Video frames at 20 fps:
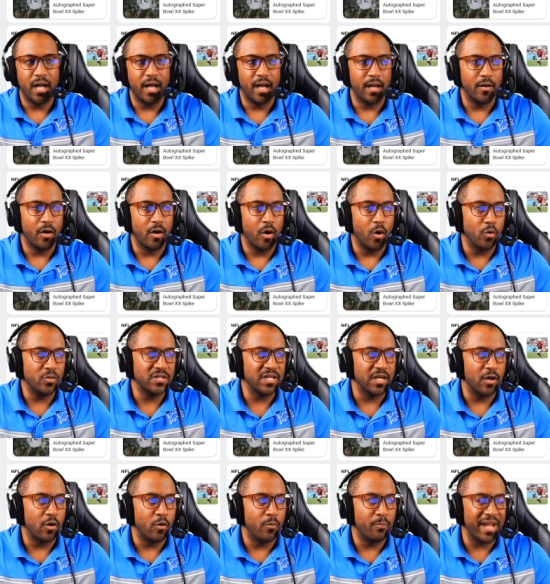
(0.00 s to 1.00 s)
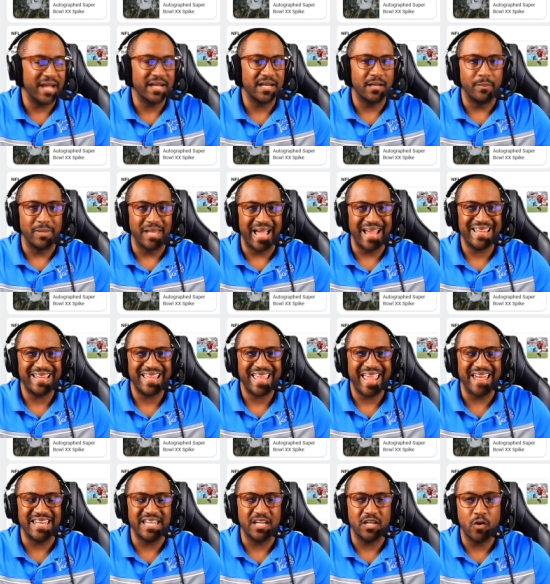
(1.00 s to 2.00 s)
Uh, Odell Beckham like
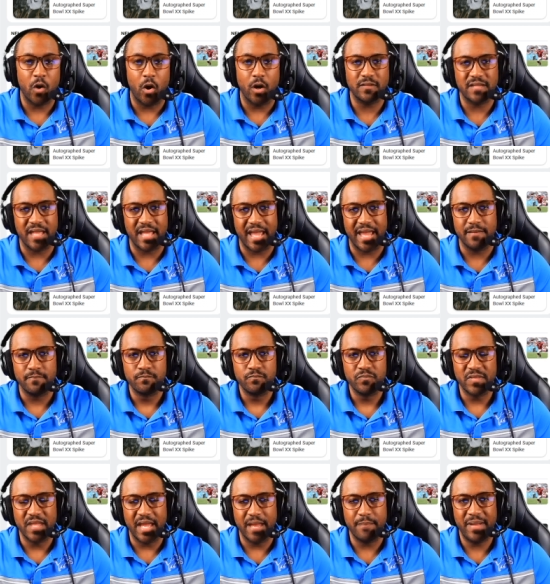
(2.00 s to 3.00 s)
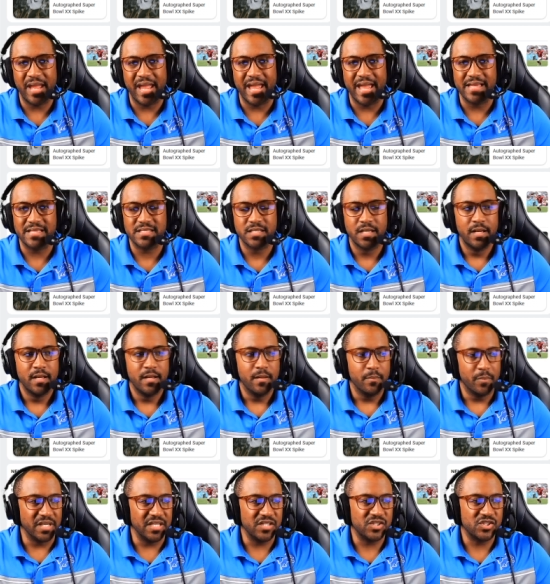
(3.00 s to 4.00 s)
had he caught that that pass,
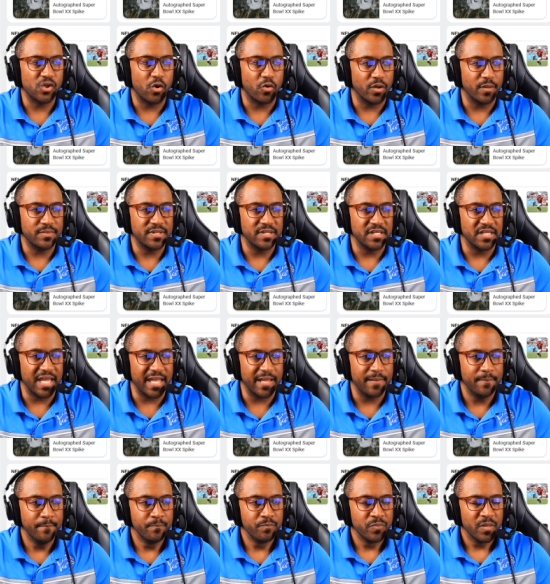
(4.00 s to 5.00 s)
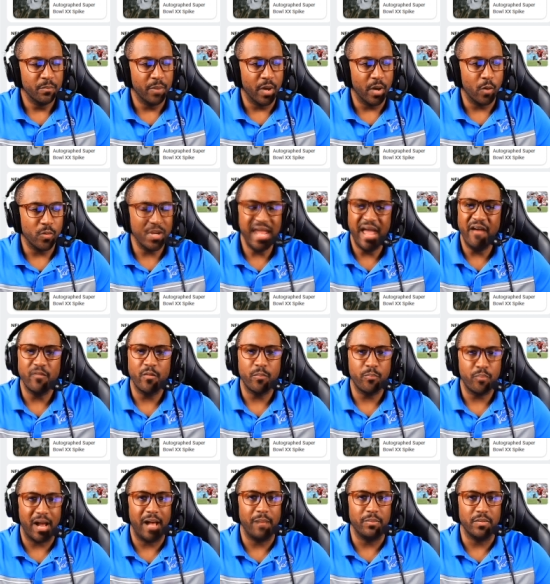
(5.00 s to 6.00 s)
but he showed up today. But we have a
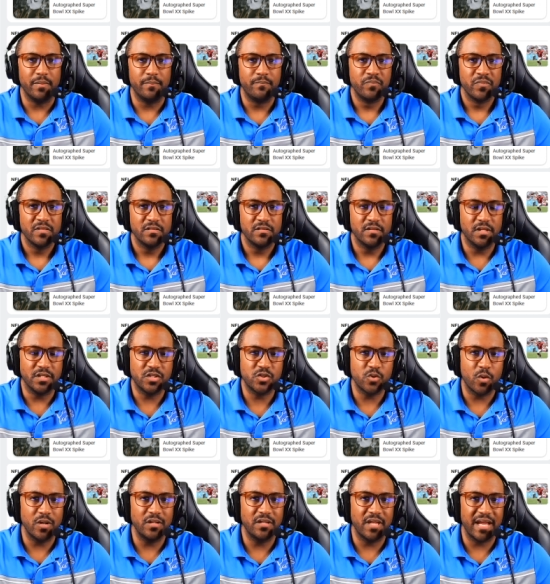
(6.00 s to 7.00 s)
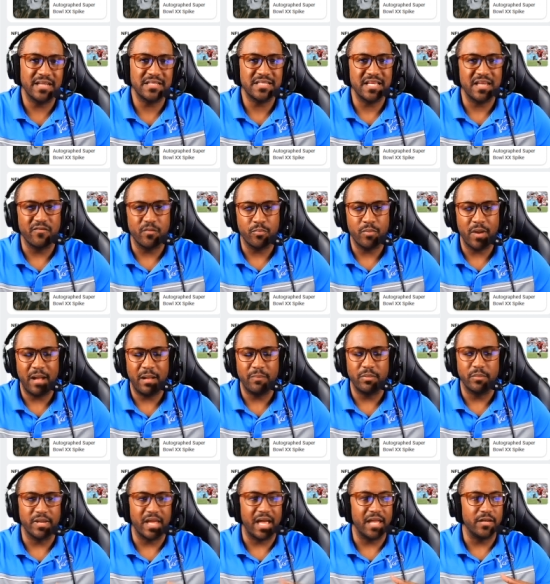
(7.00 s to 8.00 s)
problem the Detroit Lions have a
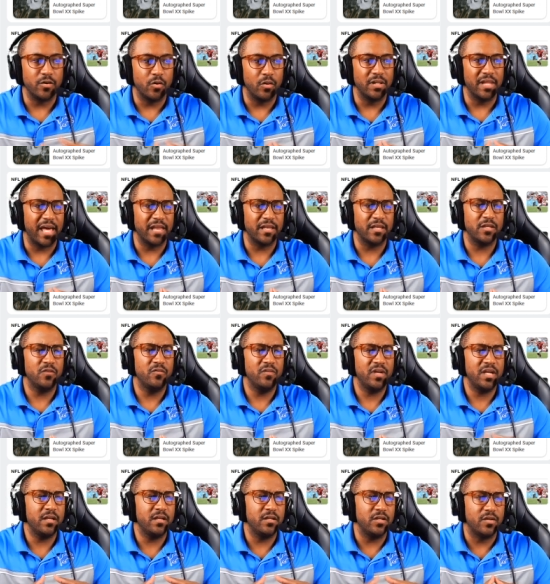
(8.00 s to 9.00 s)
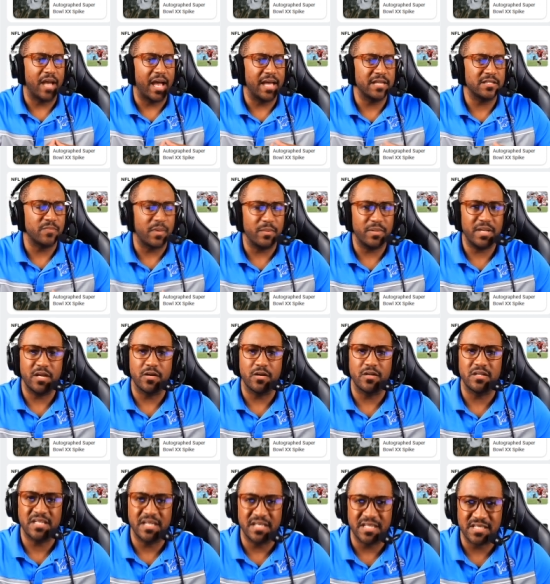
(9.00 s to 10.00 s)
problem. Now, I know a lot of you you guys might be
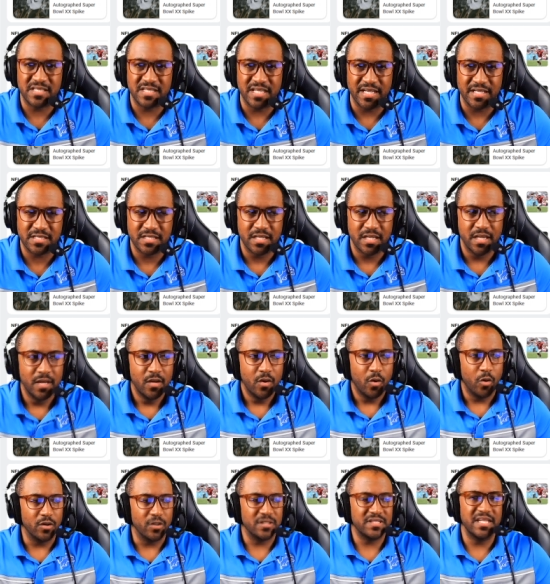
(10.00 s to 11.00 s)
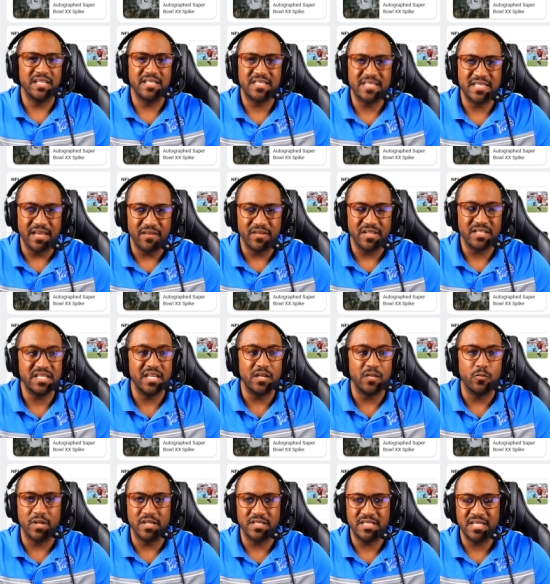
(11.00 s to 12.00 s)
hearing 10 and 6 or 10 and 7,
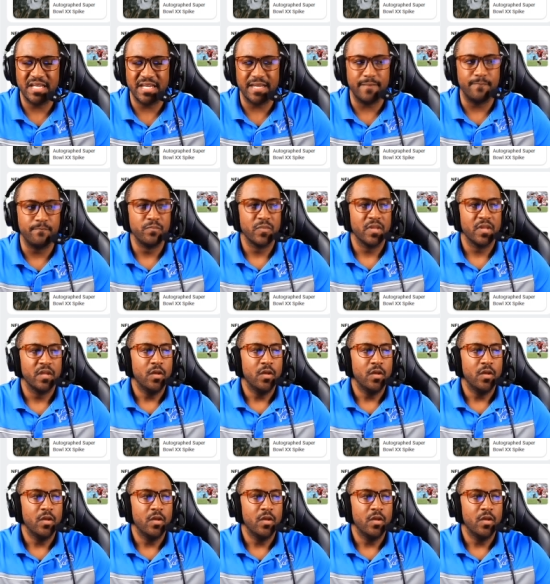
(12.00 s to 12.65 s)
10 win team.